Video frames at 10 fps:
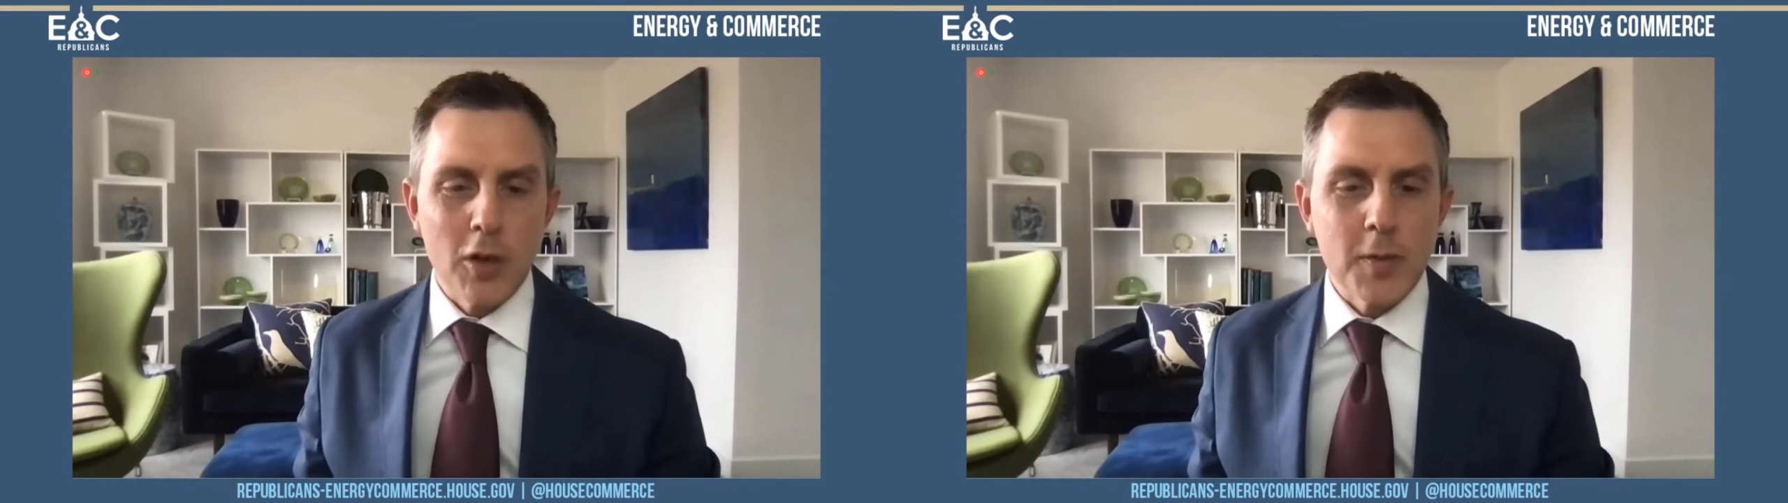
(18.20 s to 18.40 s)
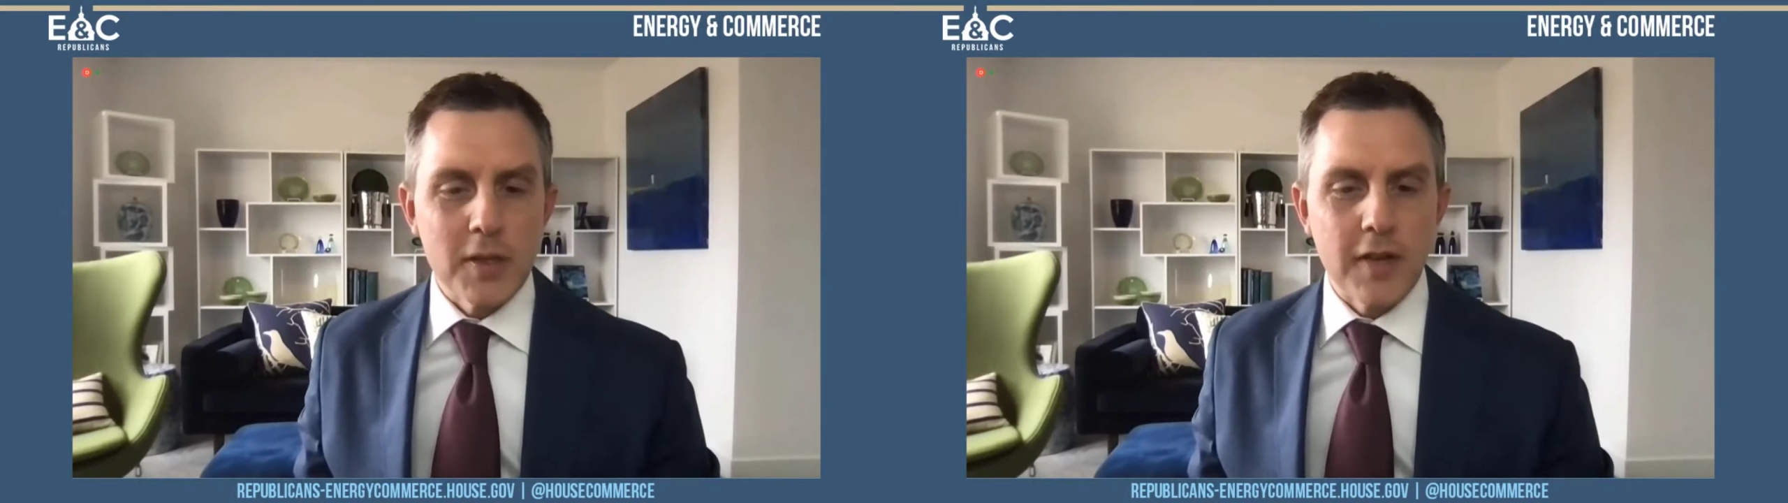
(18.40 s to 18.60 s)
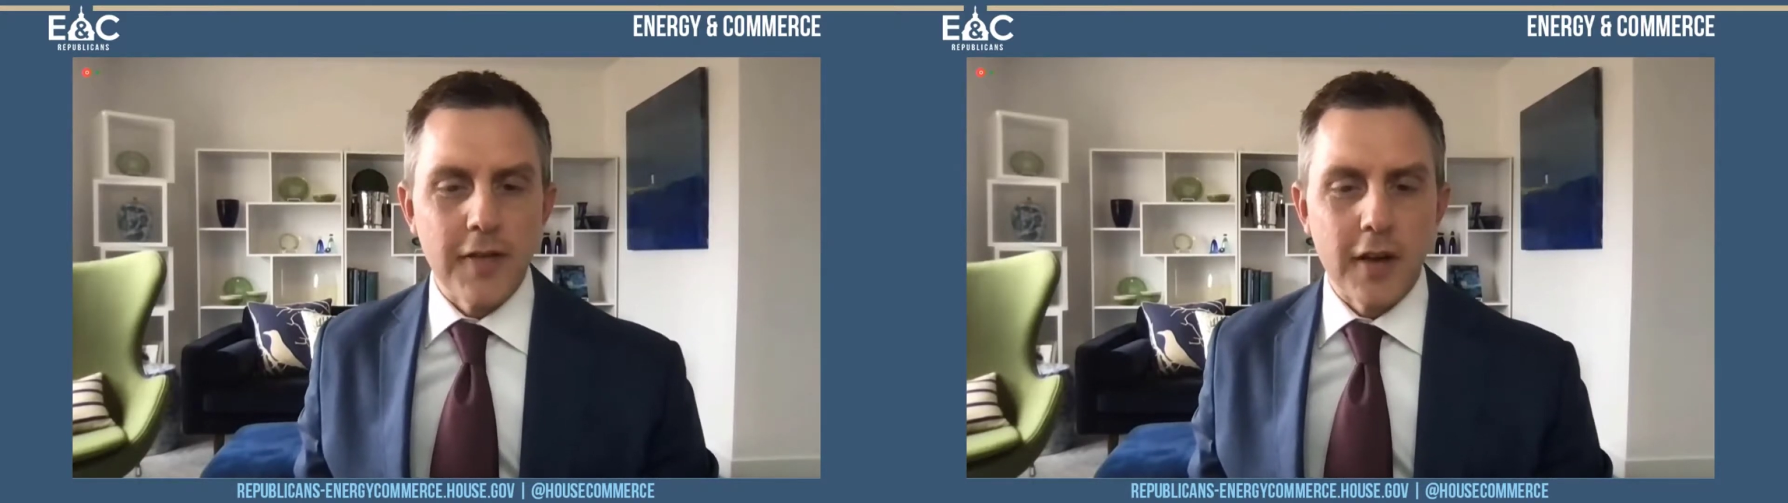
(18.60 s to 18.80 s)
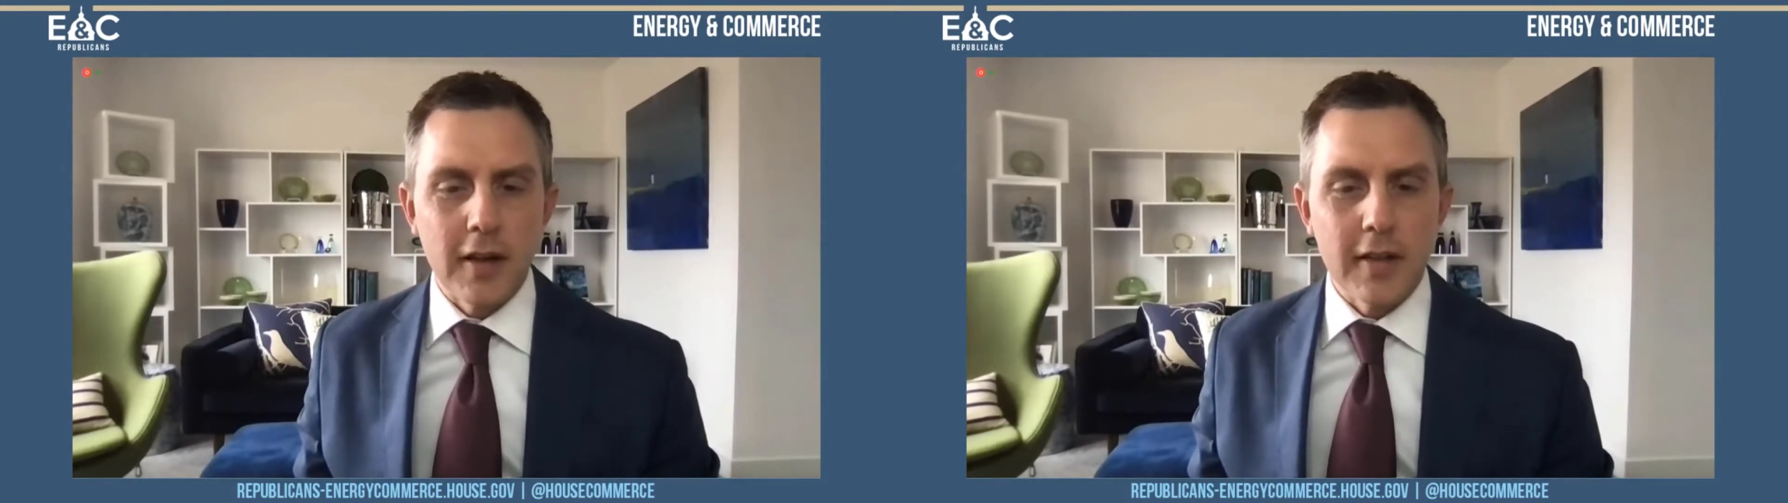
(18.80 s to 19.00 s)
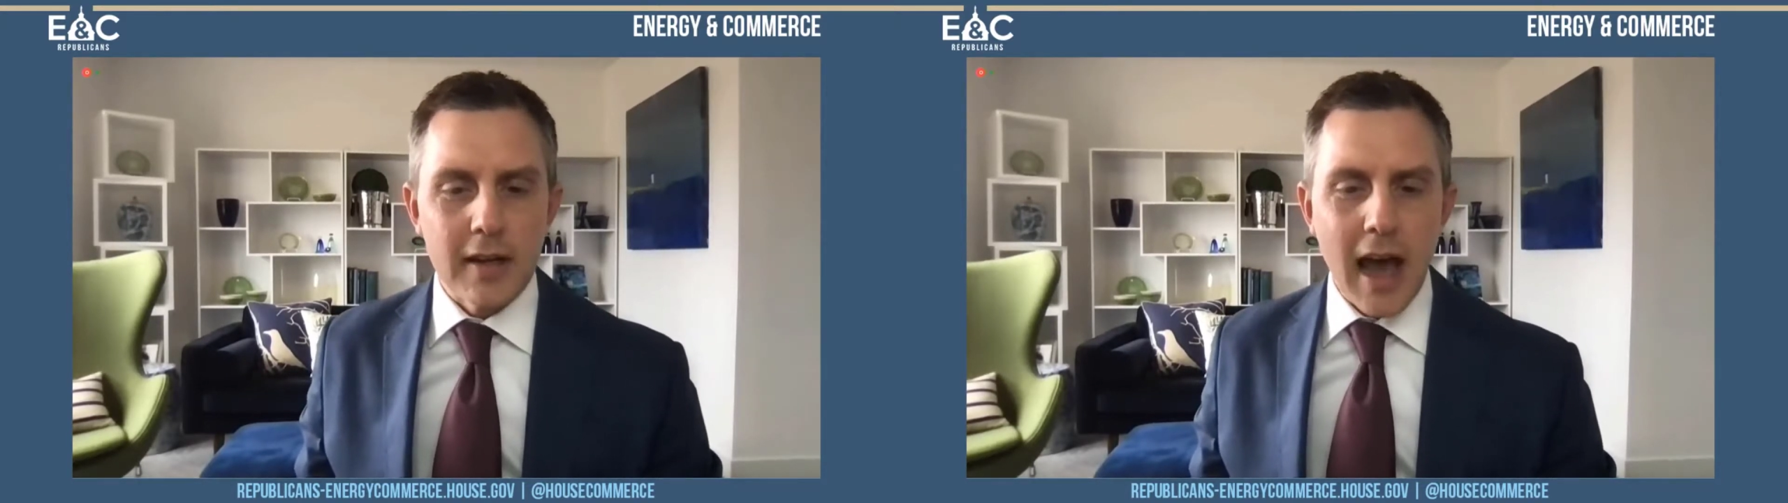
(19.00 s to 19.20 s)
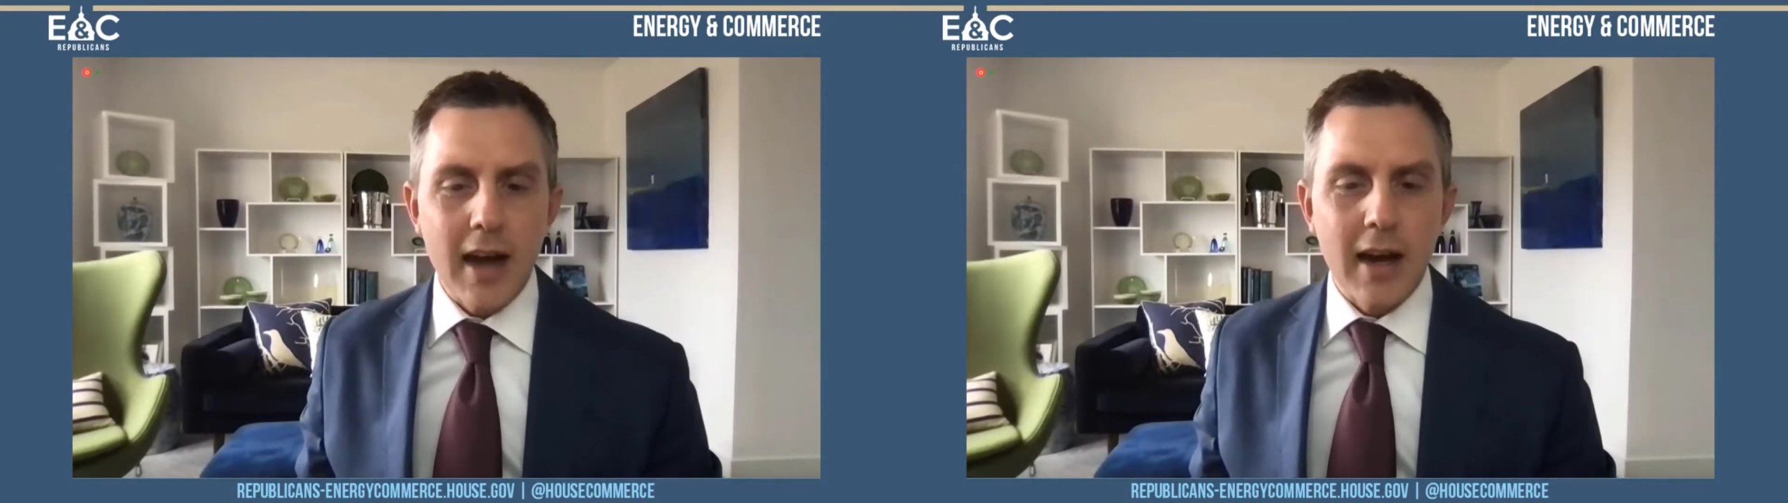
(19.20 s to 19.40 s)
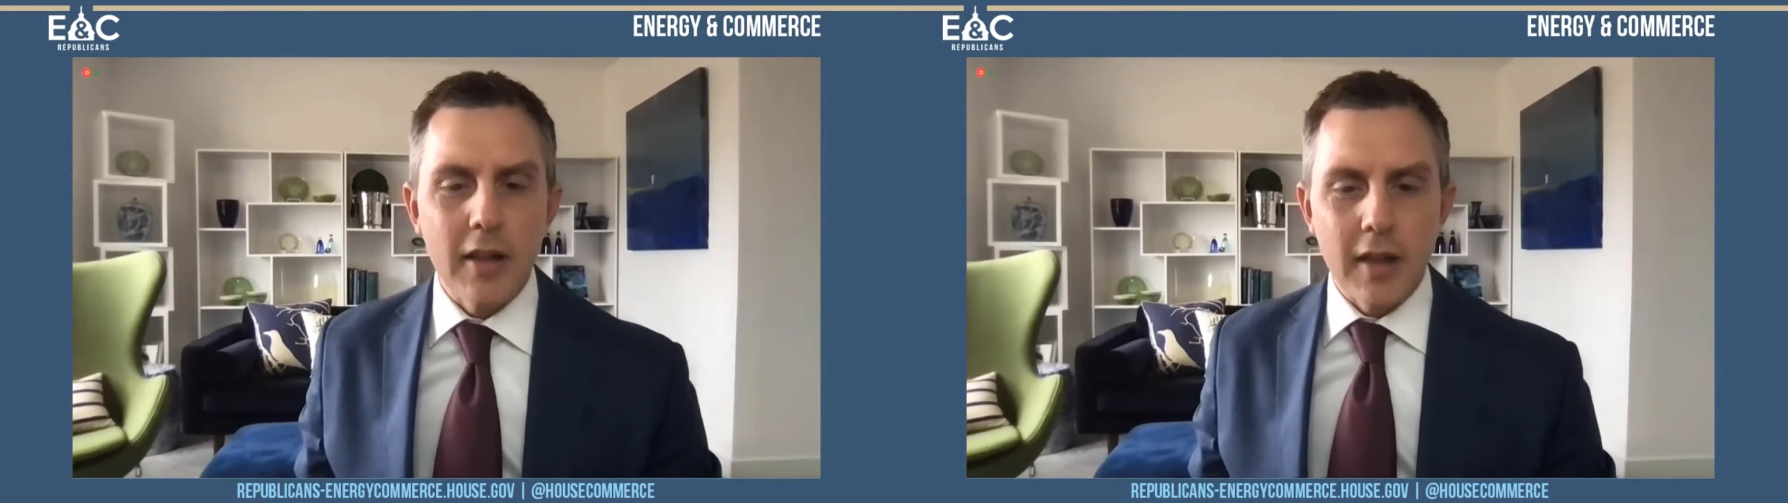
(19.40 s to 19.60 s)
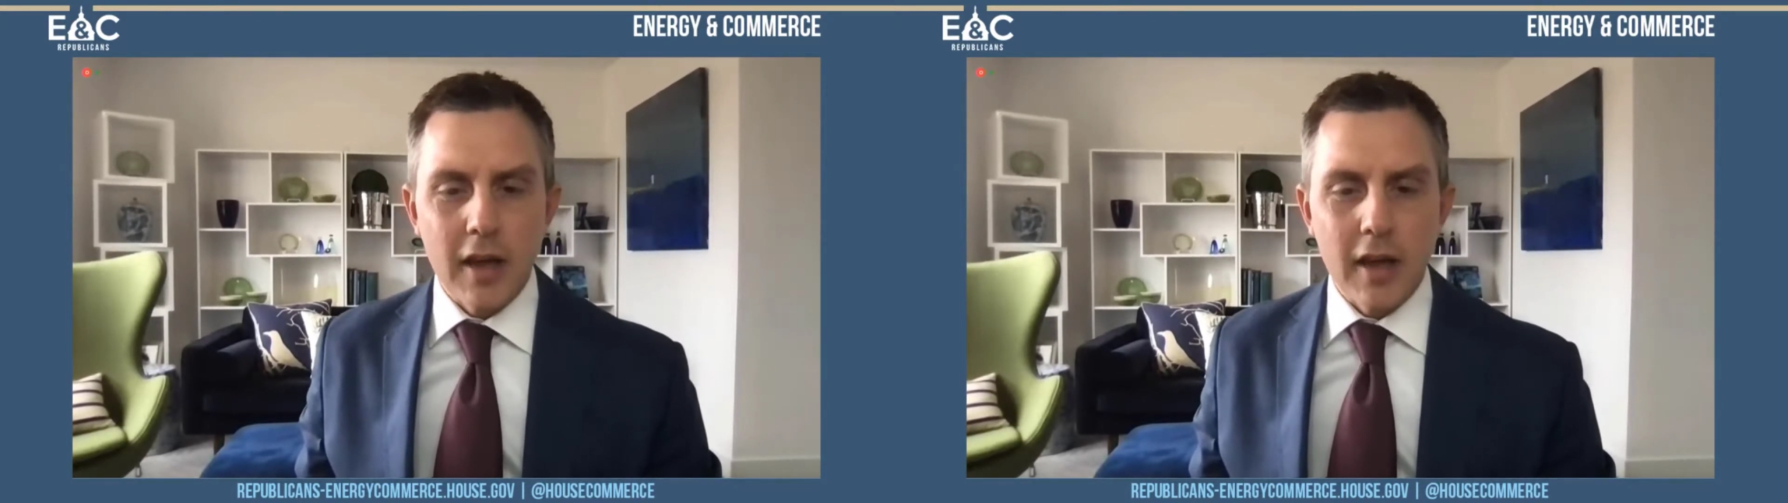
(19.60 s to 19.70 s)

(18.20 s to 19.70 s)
More specifically, the data